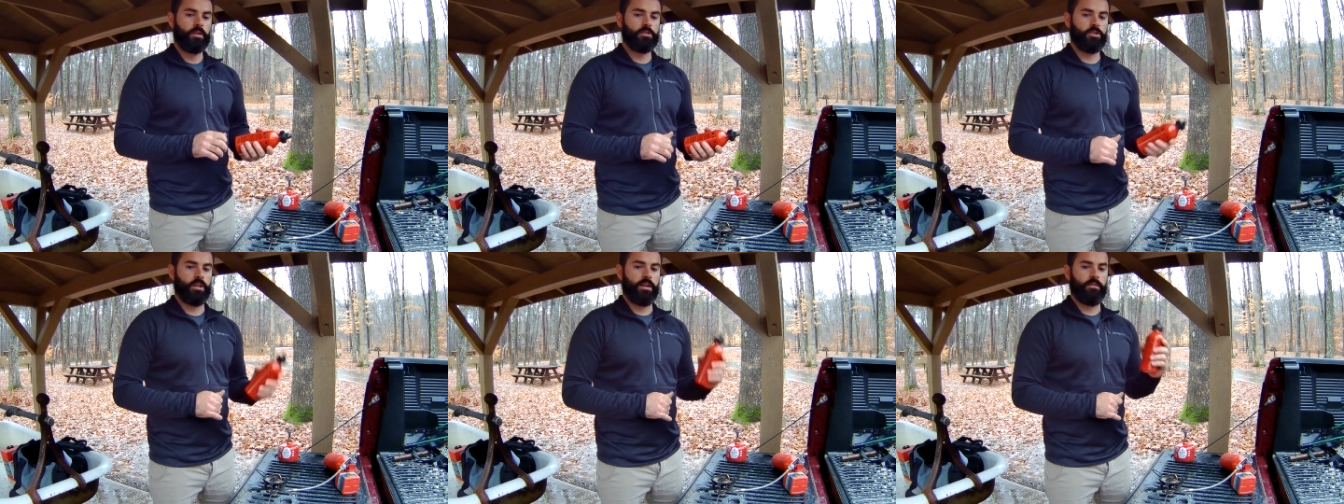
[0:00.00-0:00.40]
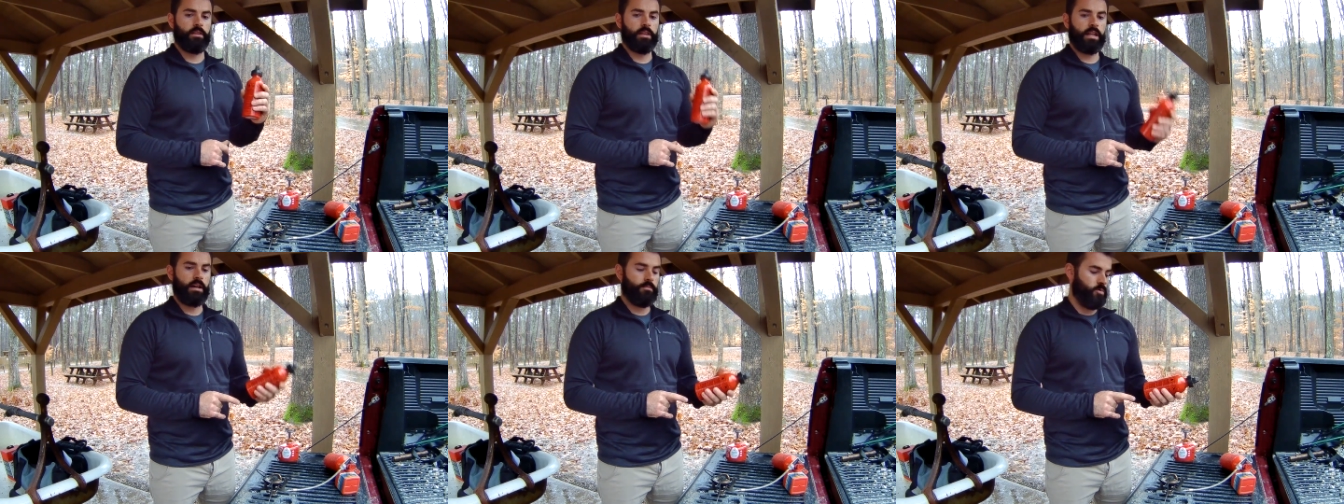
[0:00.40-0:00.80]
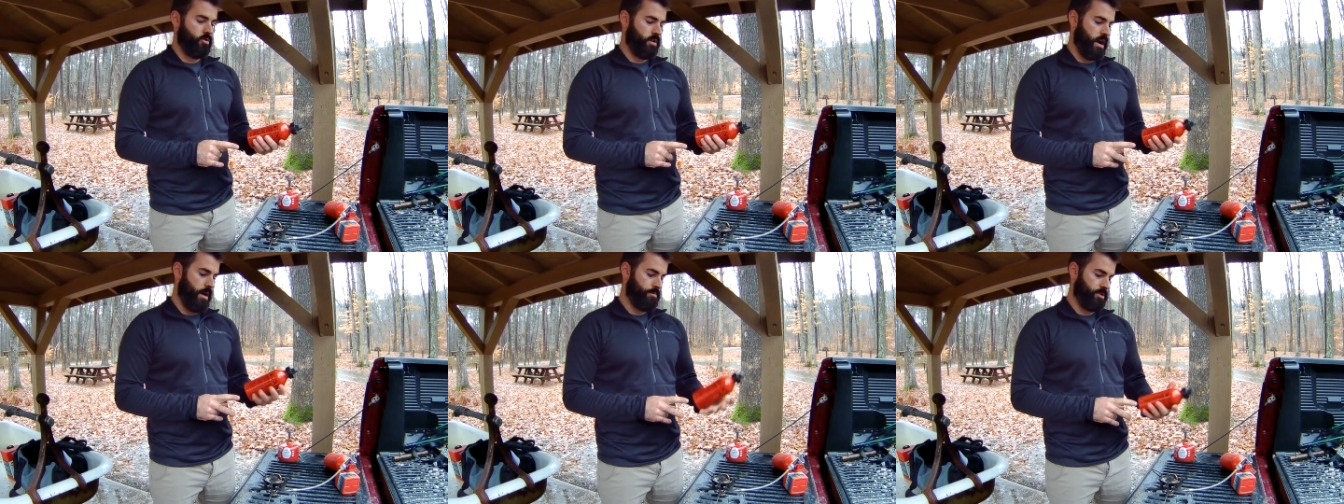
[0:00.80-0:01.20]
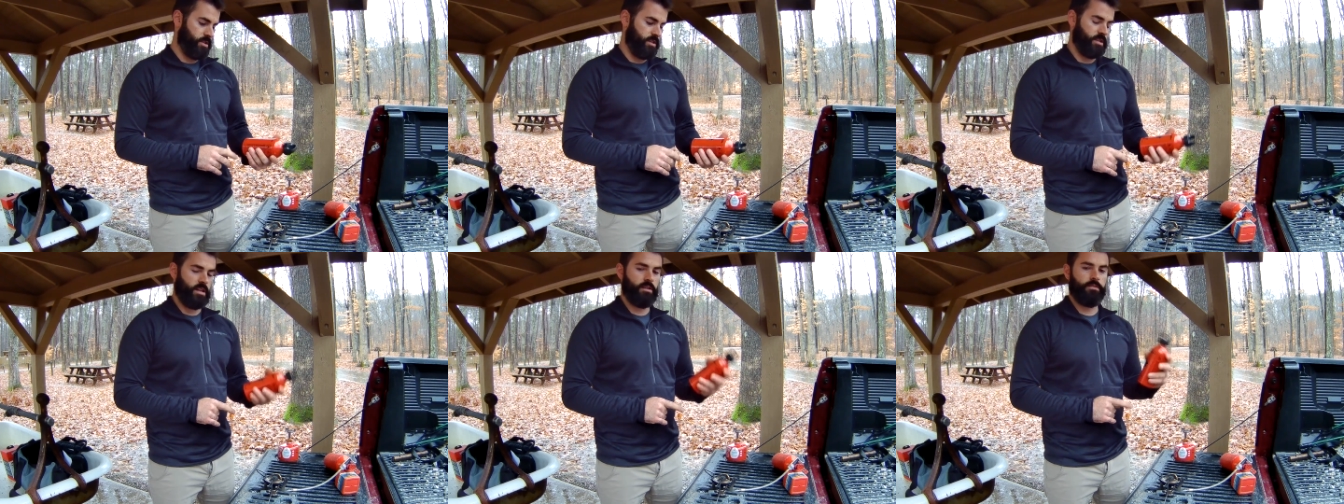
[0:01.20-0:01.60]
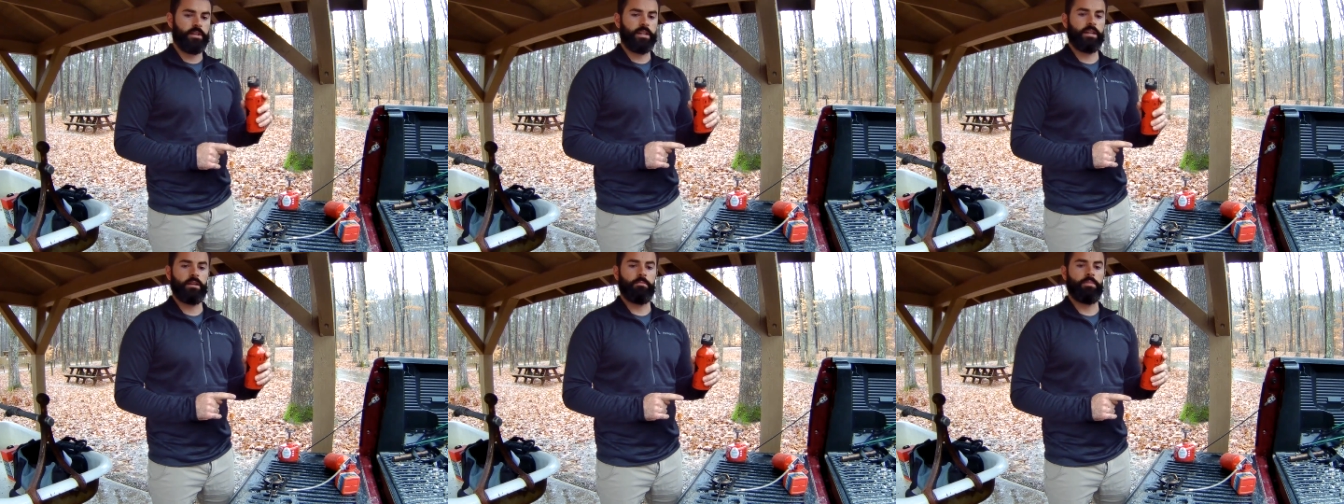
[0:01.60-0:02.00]
So you have a lot more options there if you
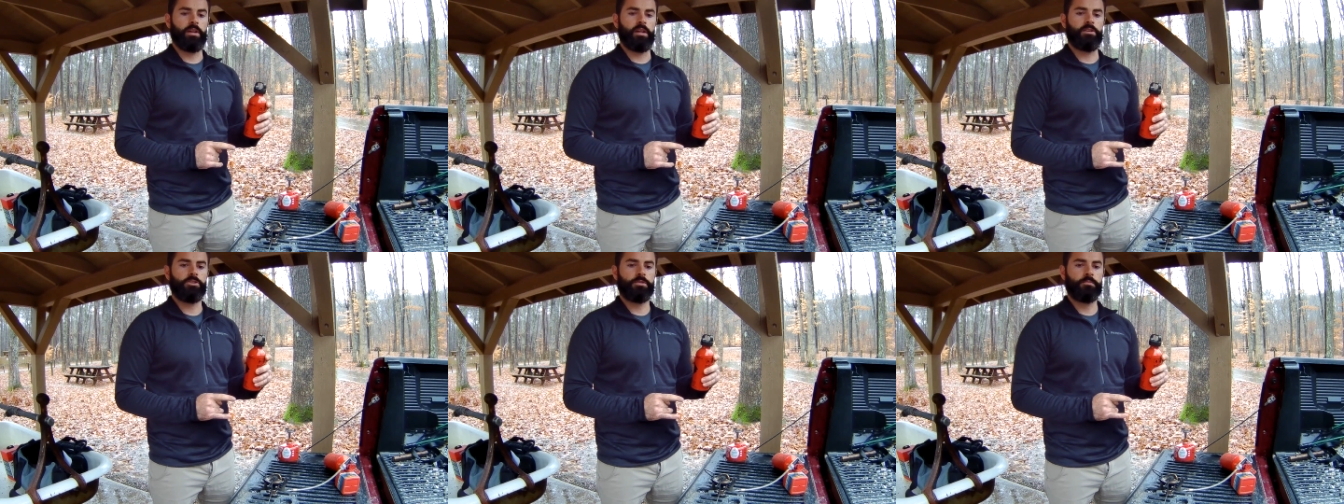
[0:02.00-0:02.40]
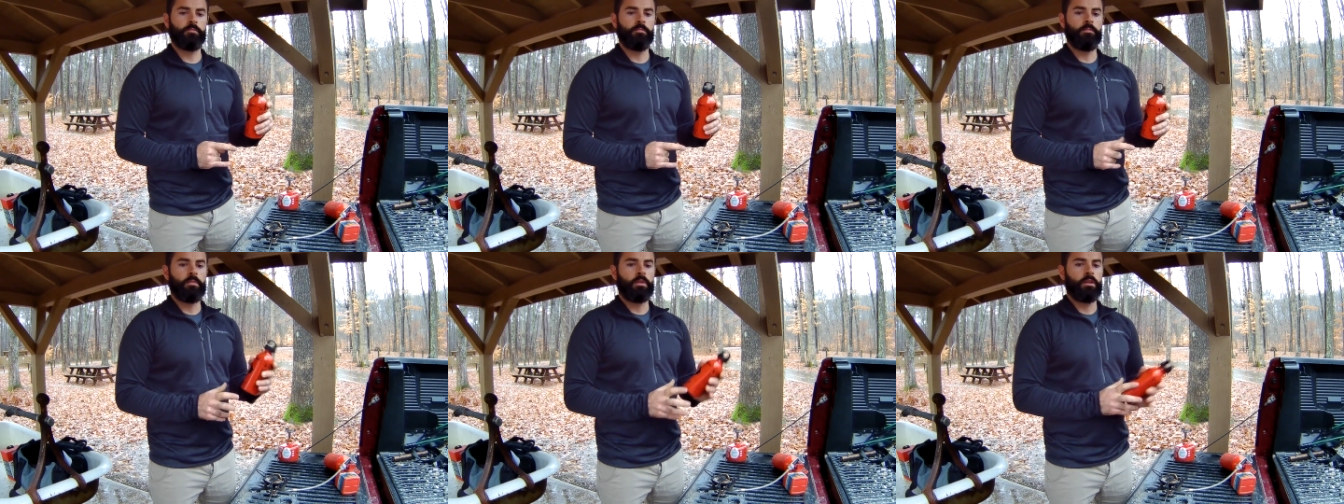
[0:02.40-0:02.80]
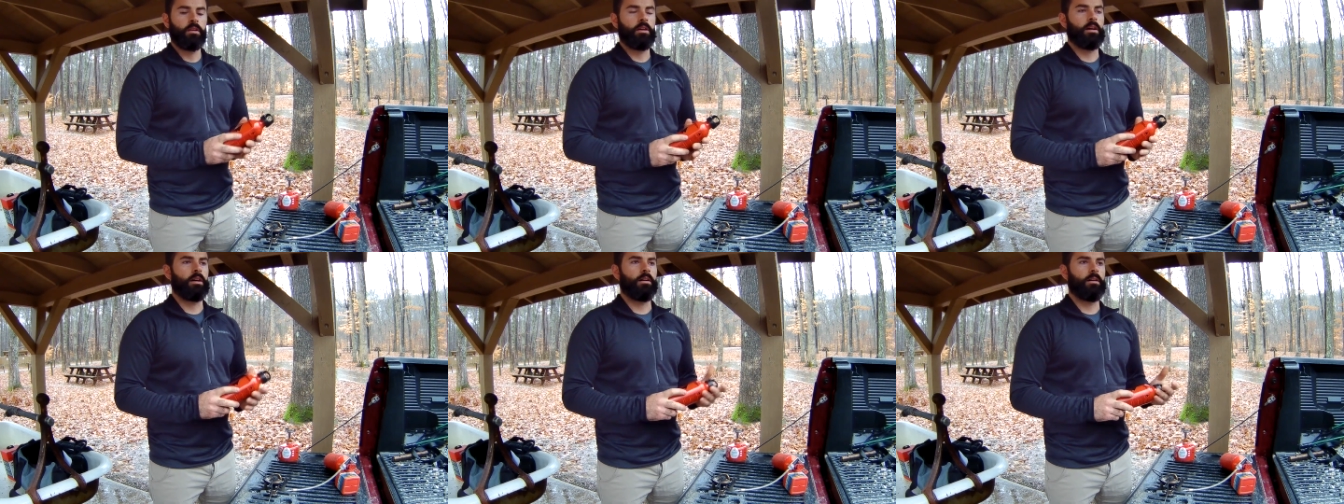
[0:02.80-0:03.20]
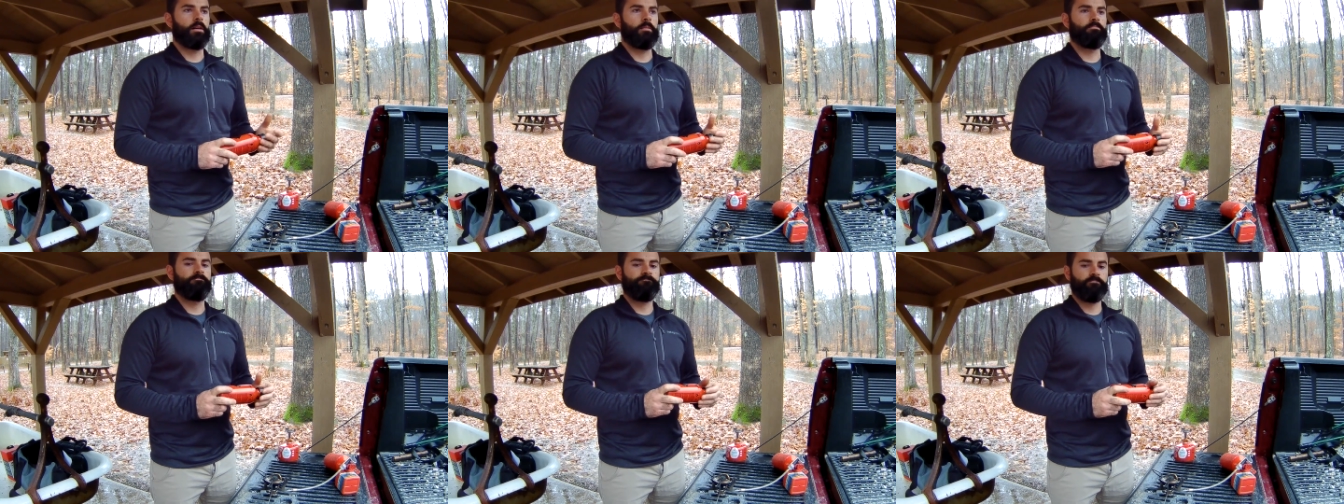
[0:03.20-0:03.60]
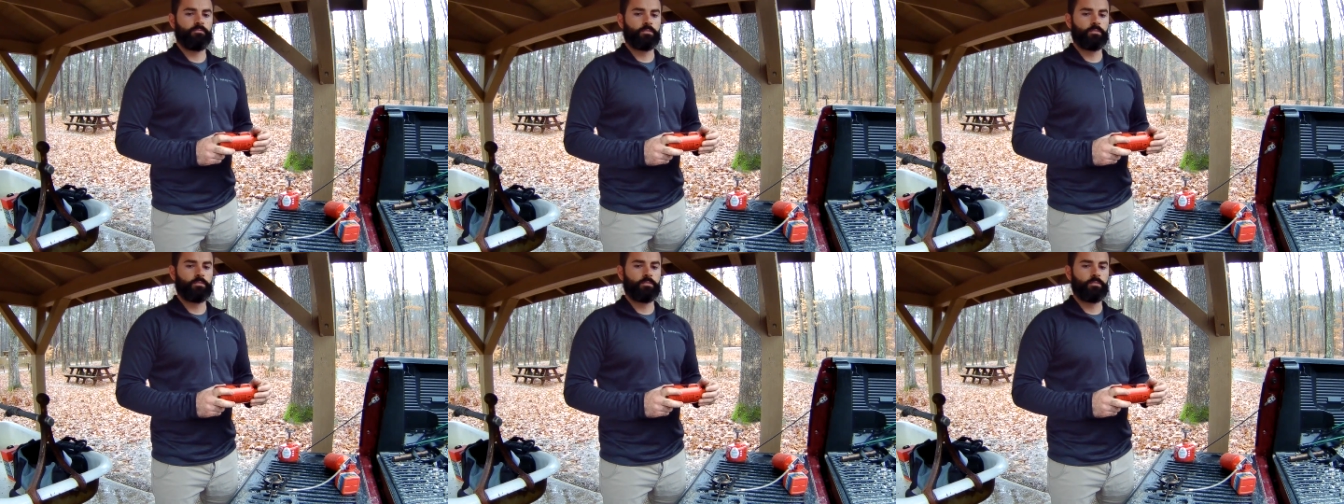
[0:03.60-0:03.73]
get in a pinch.